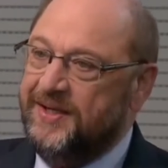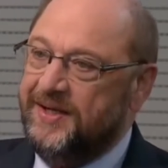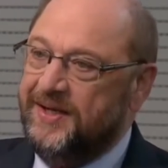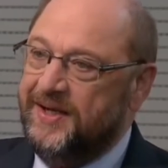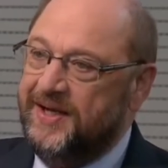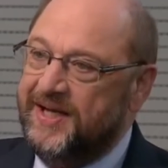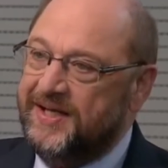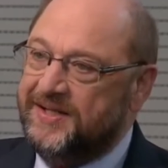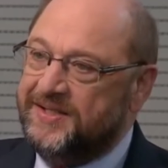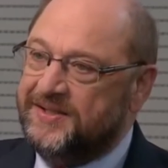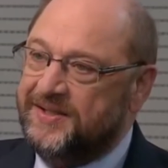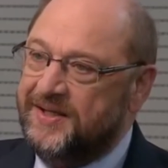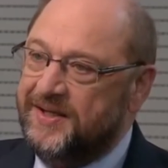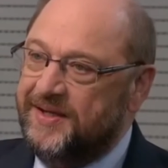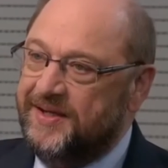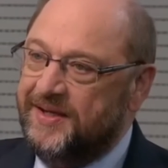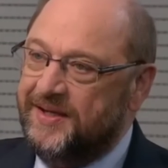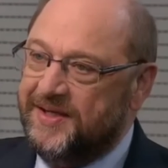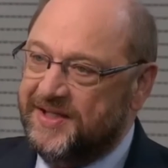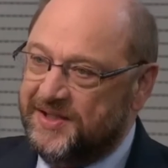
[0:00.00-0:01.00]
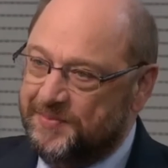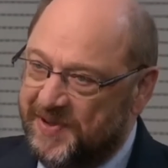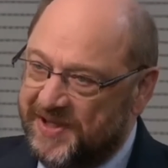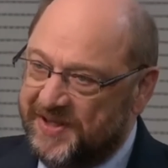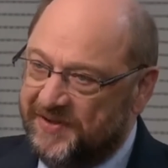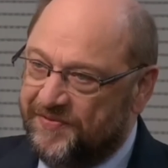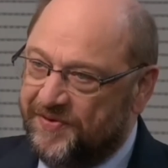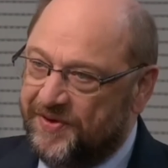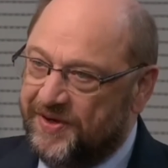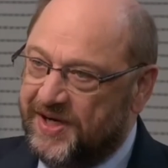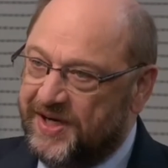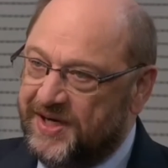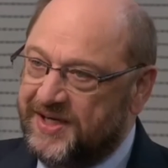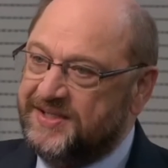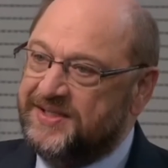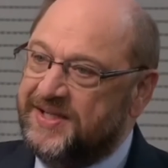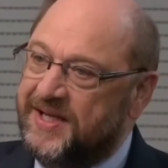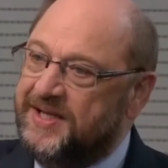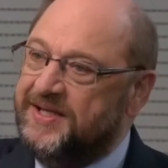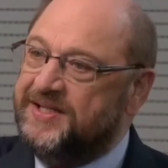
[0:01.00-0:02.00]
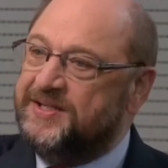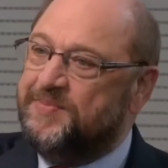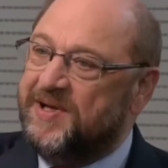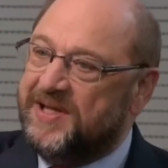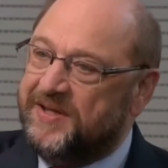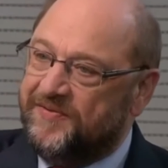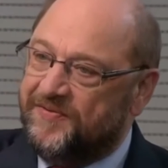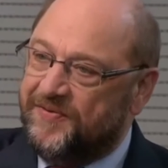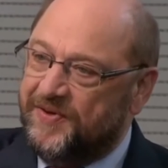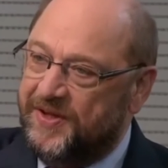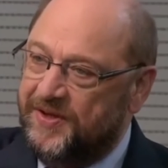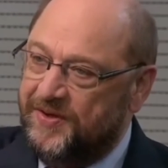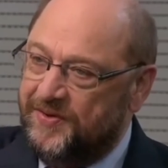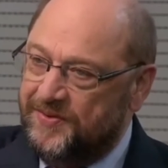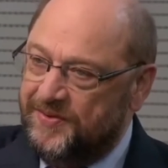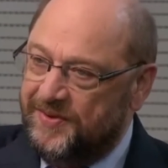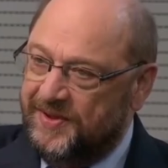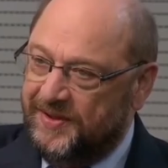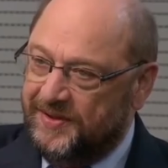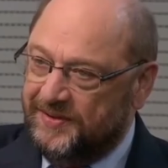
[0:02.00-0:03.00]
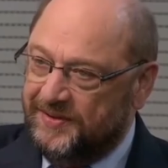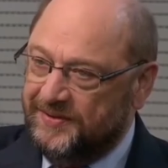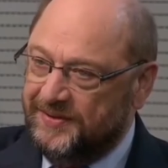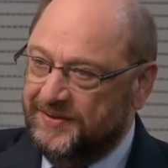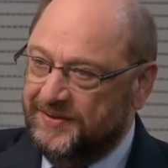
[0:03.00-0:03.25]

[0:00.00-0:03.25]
let's stay in, it's better for us and it's better for the Union.